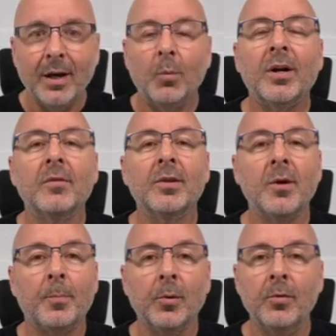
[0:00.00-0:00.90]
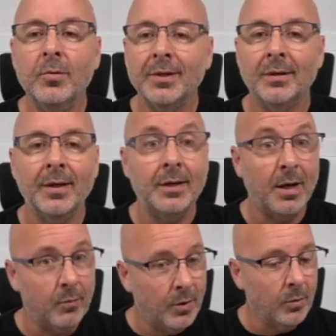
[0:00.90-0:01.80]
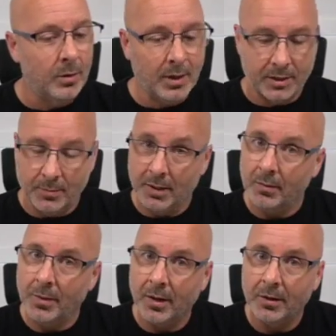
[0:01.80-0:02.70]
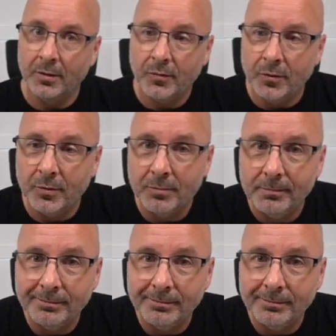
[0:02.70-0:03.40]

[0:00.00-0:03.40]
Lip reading: Whenever they're pruned and cleaned up, we realize, man, they're bearing good fruit.